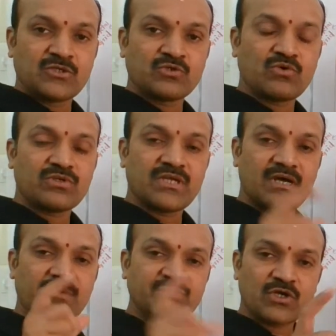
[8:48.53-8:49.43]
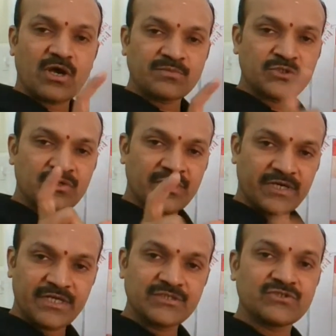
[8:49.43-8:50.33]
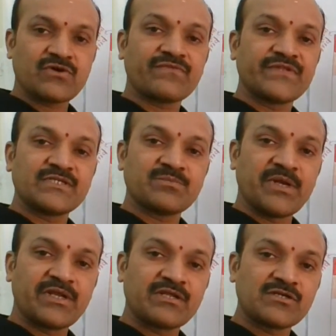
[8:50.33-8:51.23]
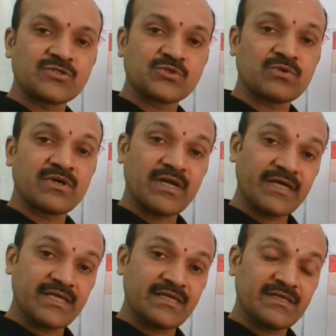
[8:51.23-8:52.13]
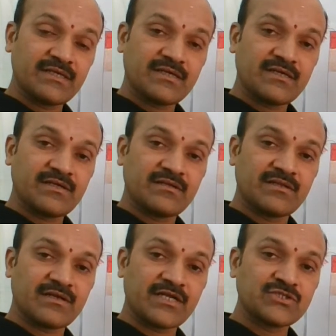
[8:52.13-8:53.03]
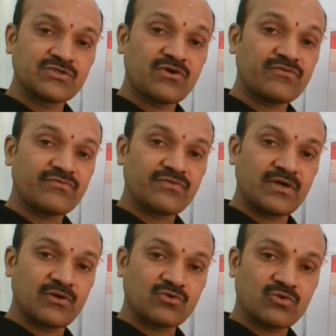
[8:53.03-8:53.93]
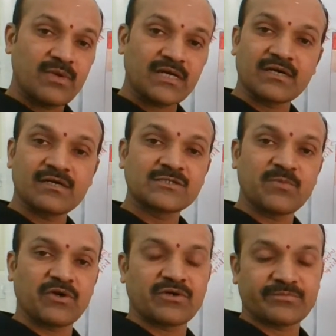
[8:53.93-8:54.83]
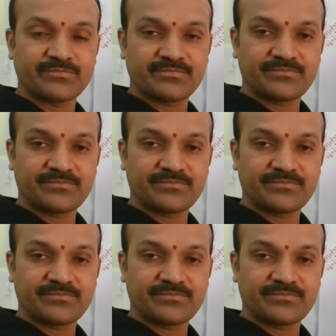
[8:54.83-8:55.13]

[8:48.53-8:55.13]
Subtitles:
So the absorption range of these materials should lie in the range of electromagnetic spectrum.